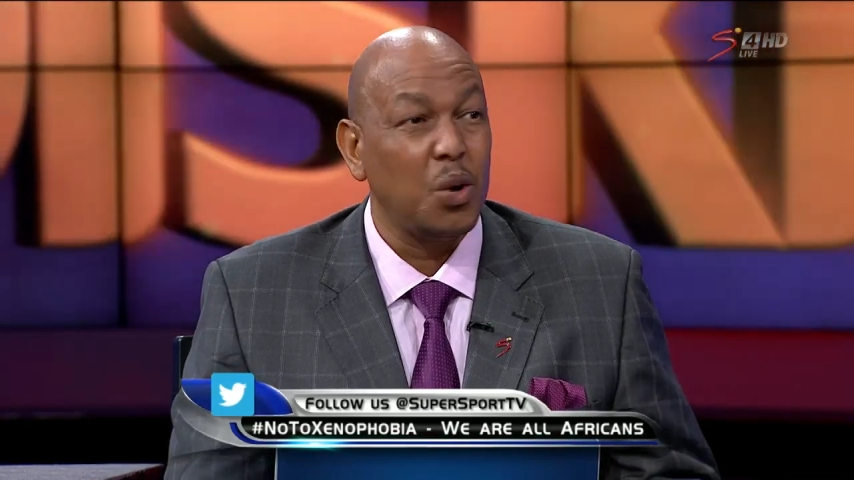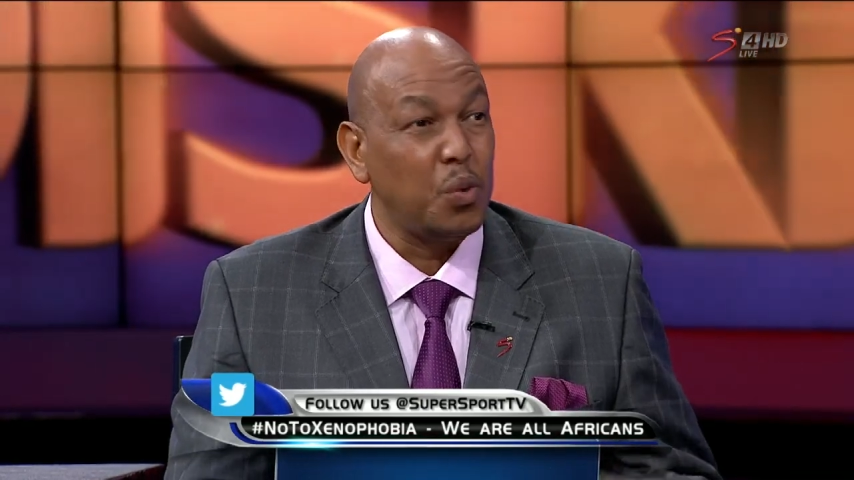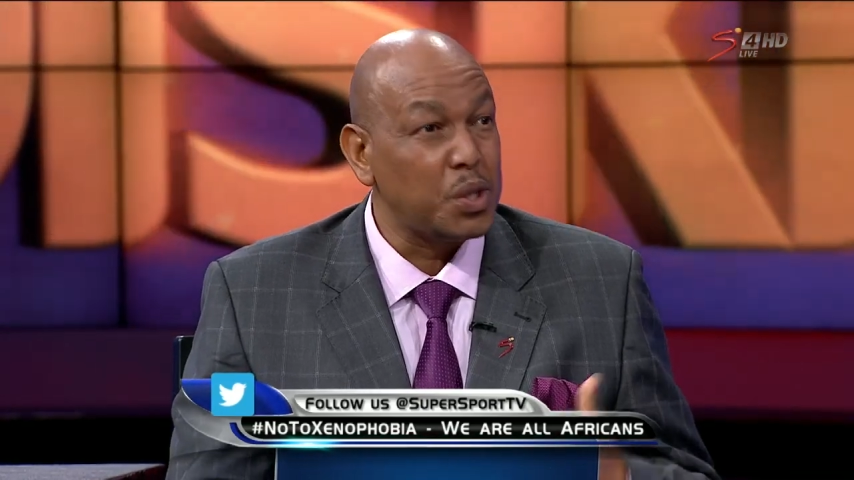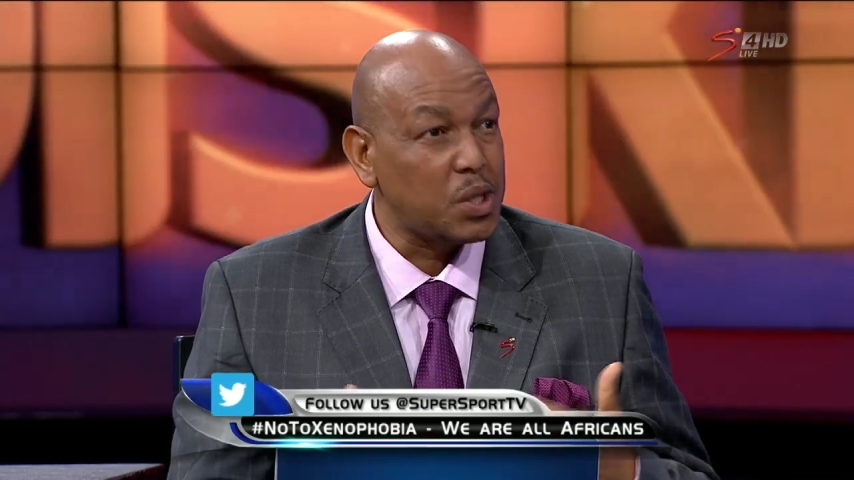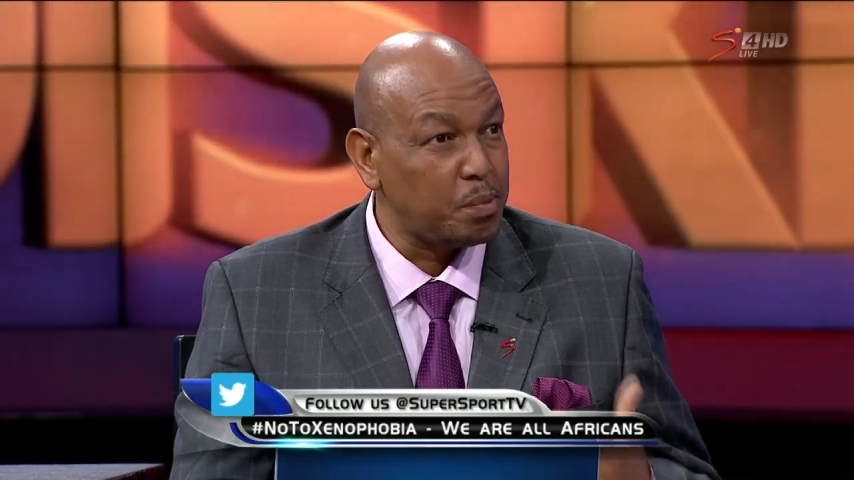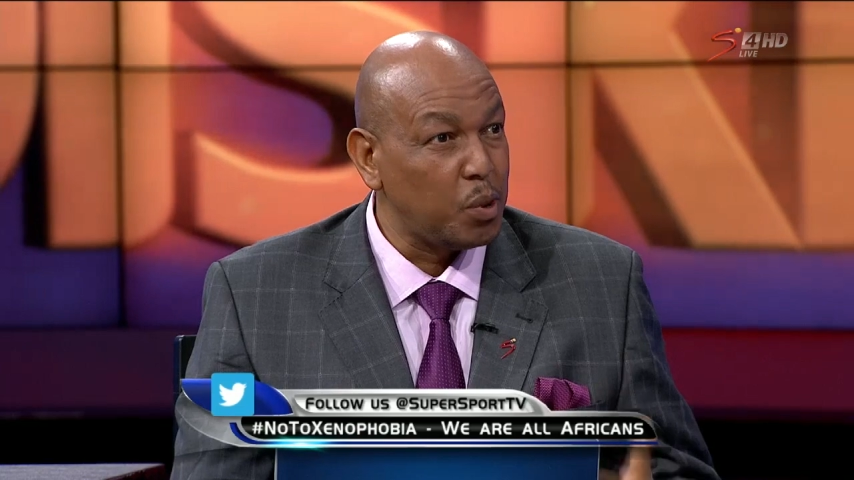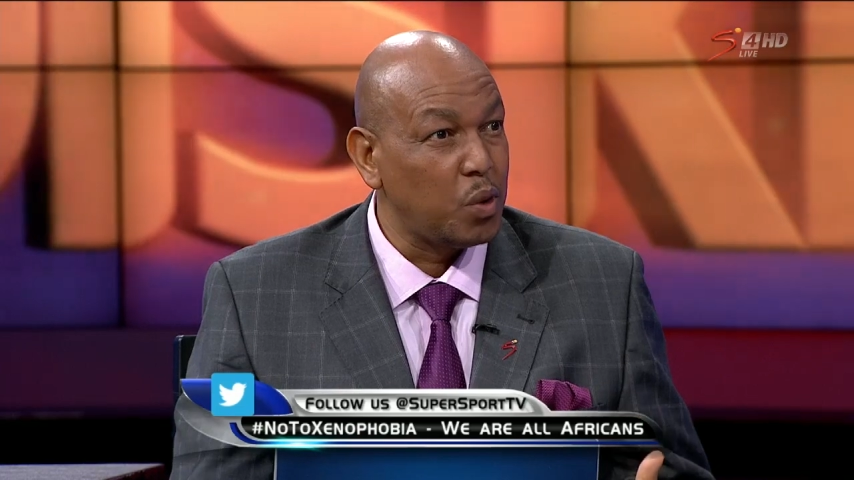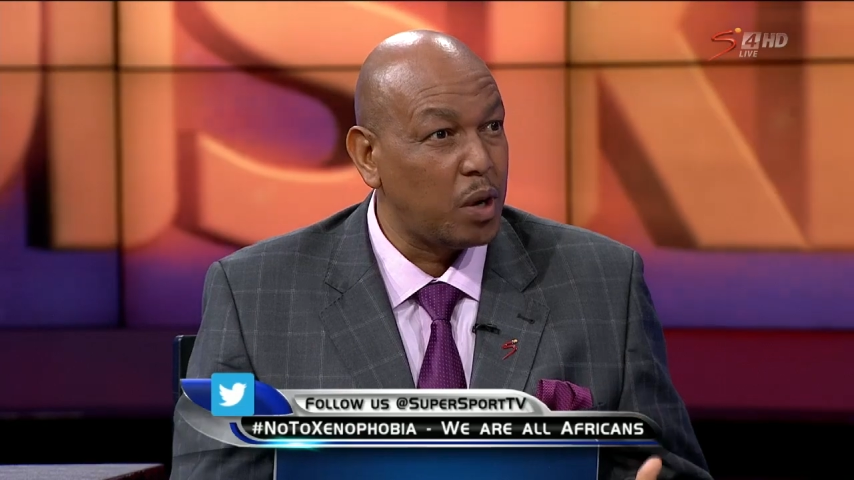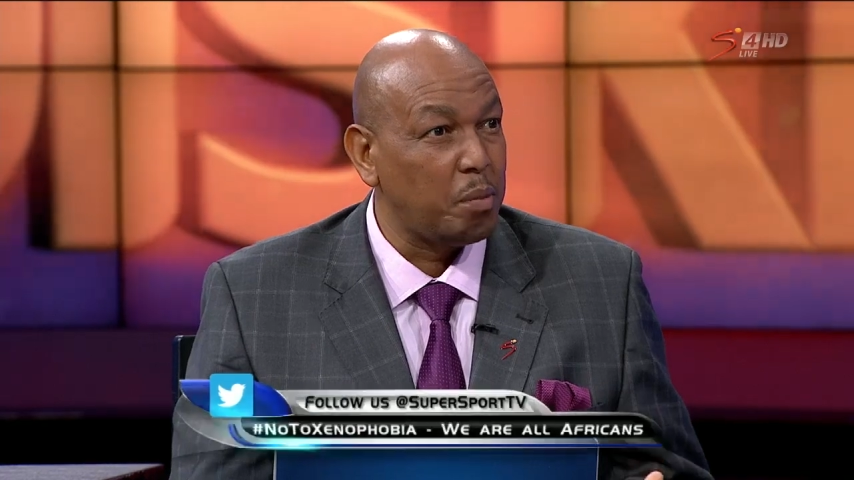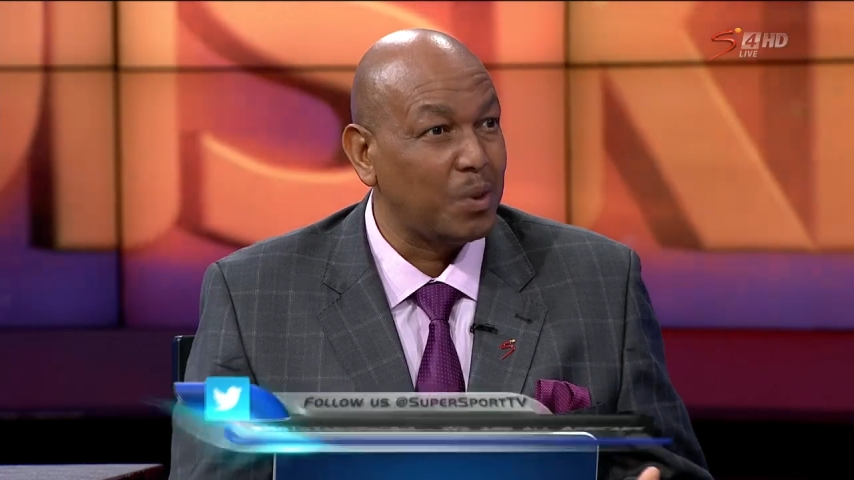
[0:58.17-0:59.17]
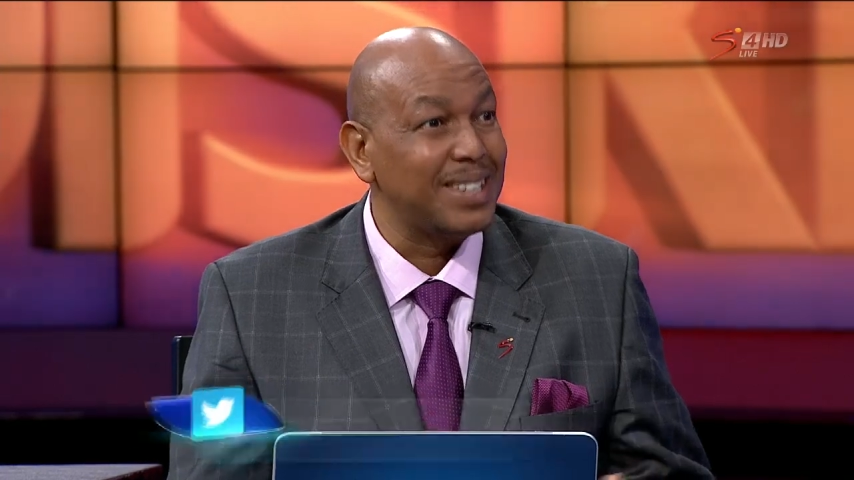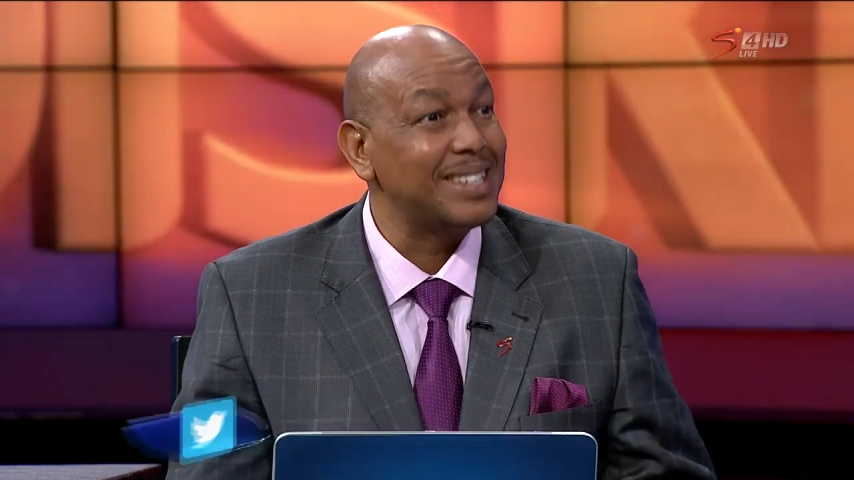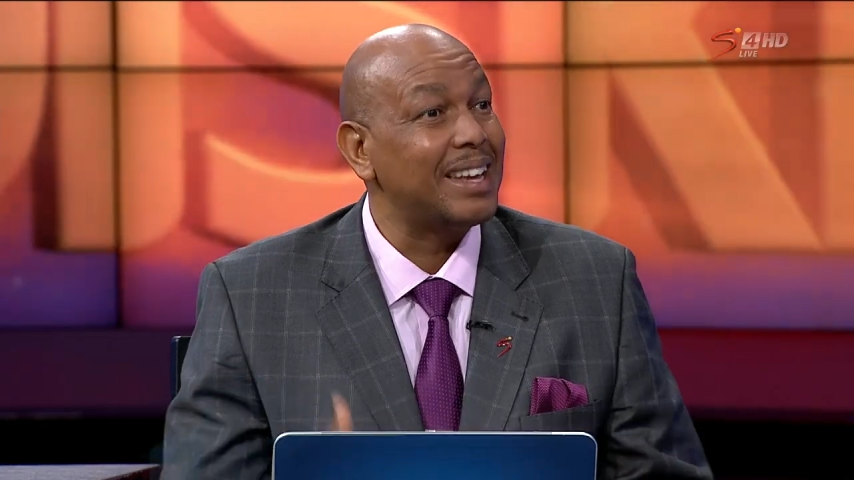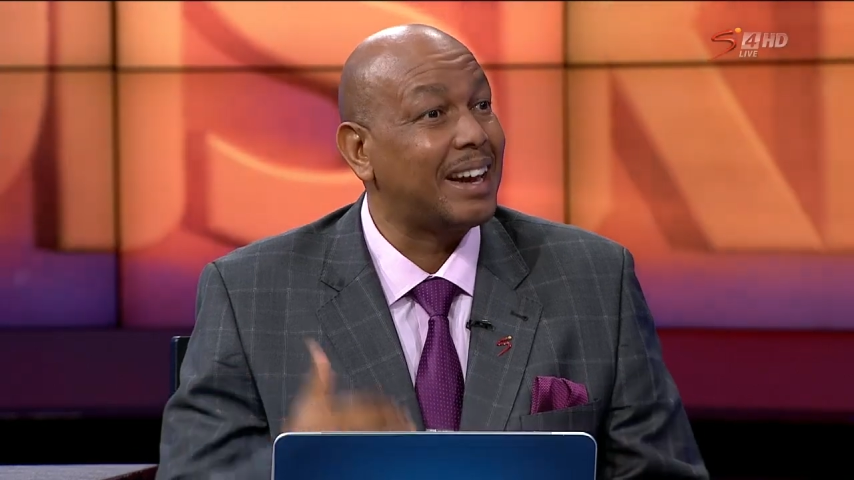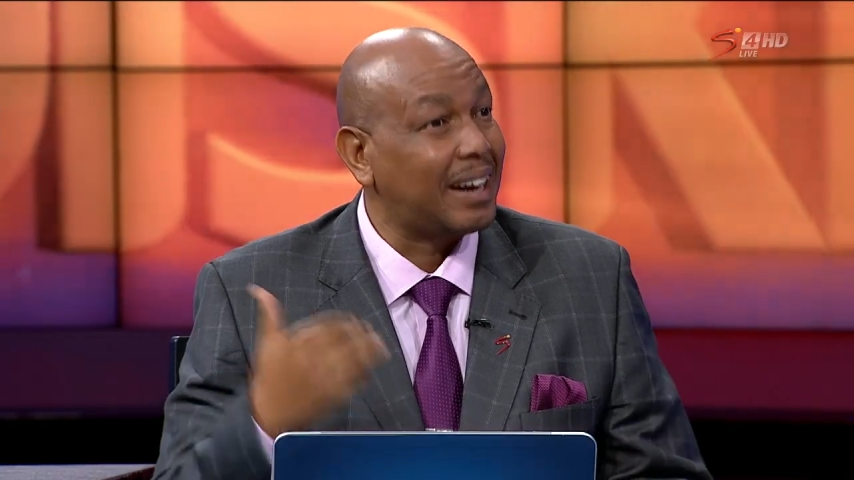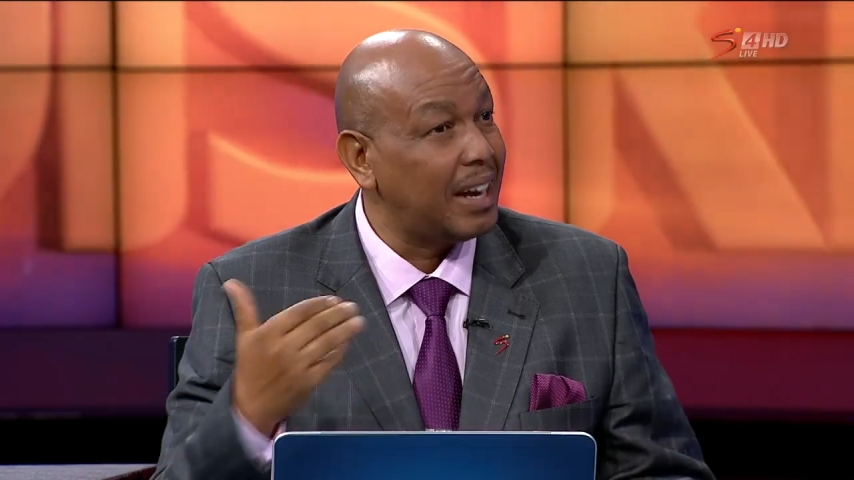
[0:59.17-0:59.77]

we spoke about this